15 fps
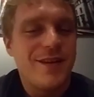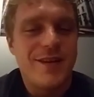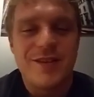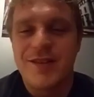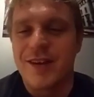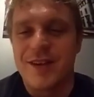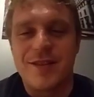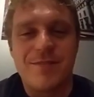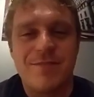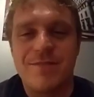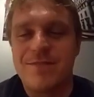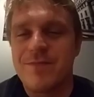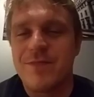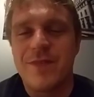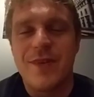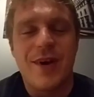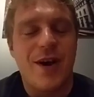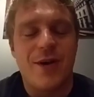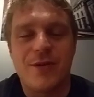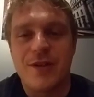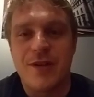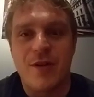just
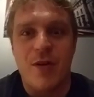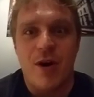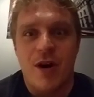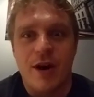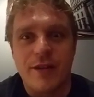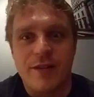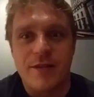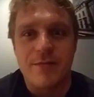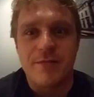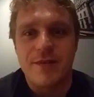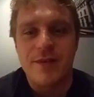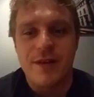oh so awesome.